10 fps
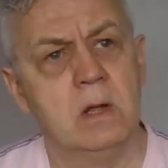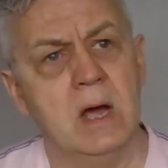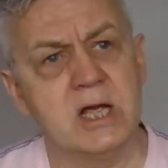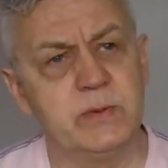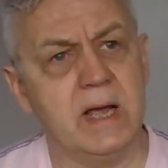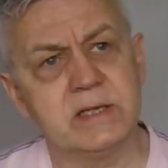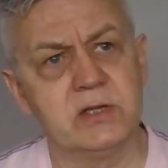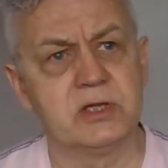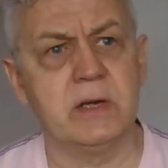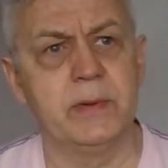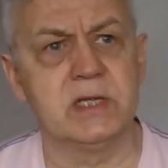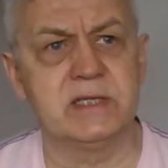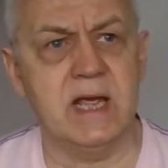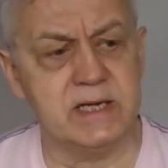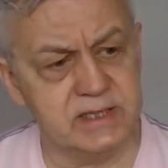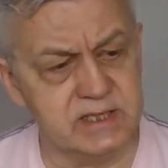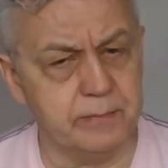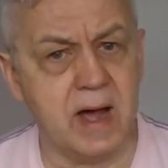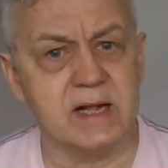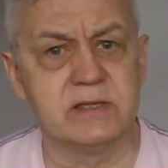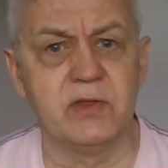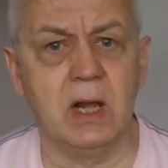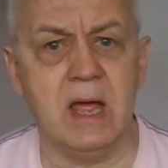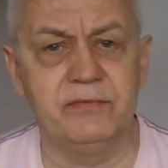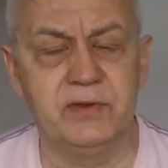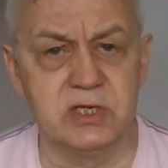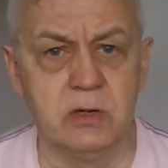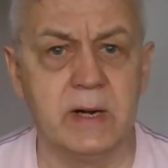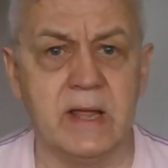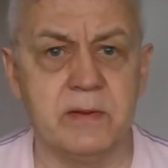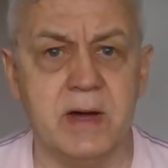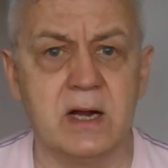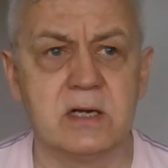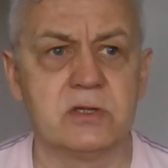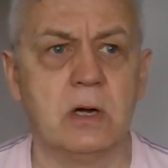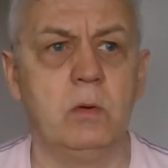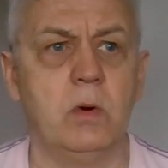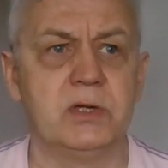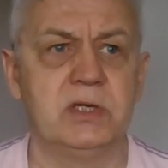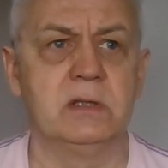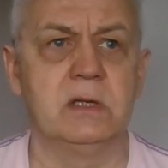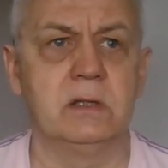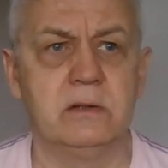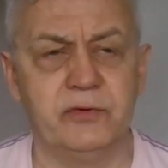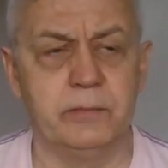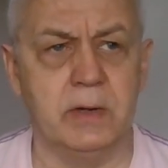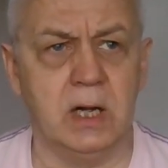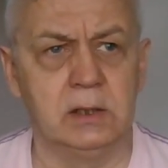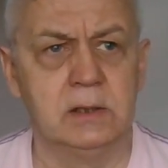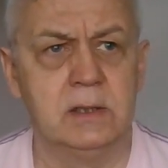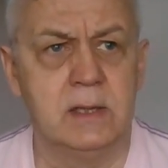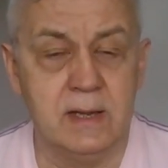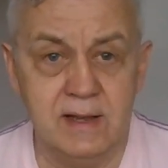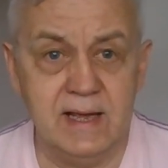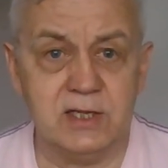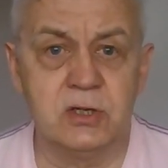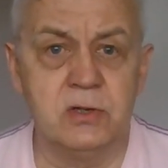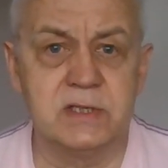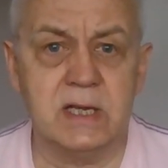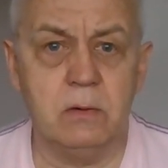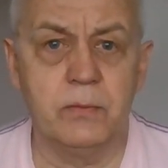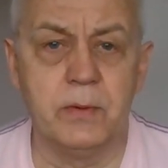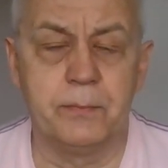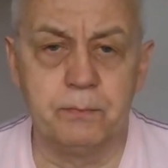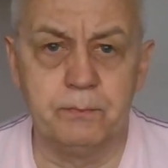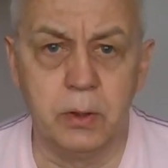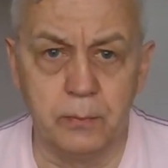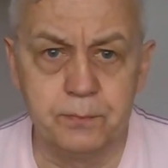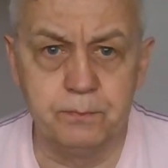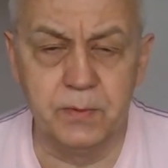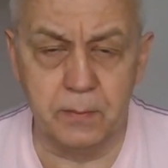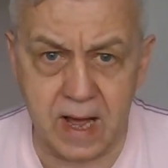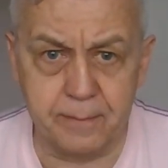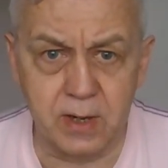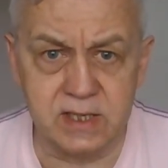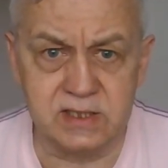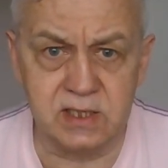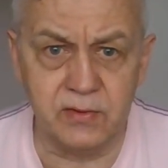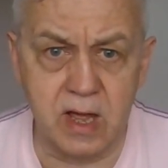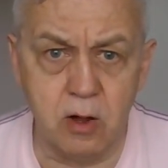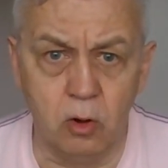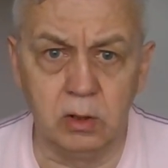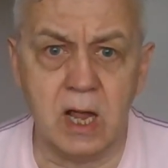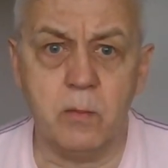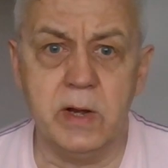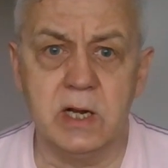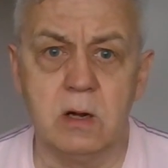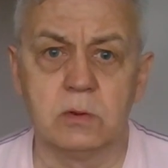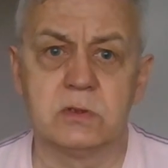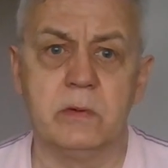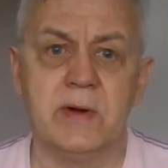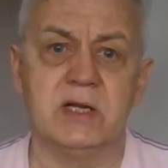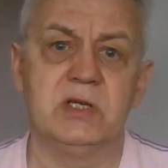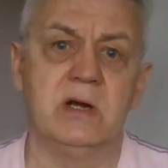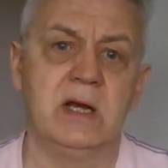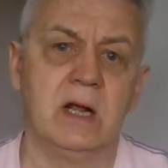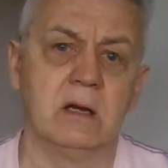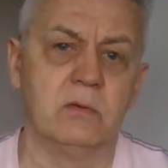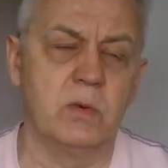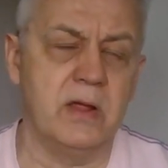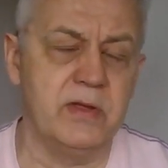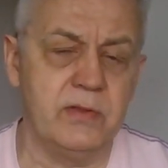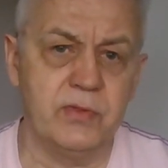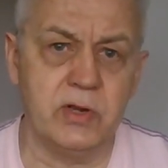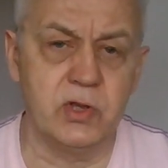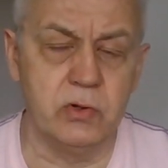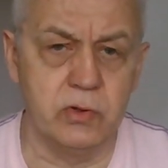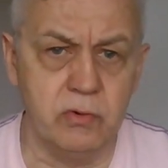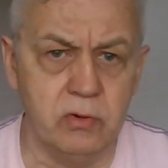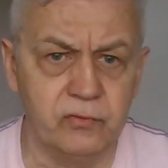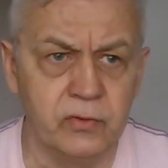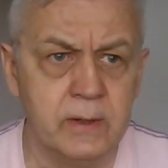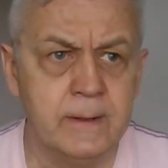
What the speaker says: As we get to the top of the stairs, there's a bar to the left. There's no one at the bar because they're all watching the football. It turns out the pub, the bar prices in there, unlike when you go to a match here in England where they're through the roof,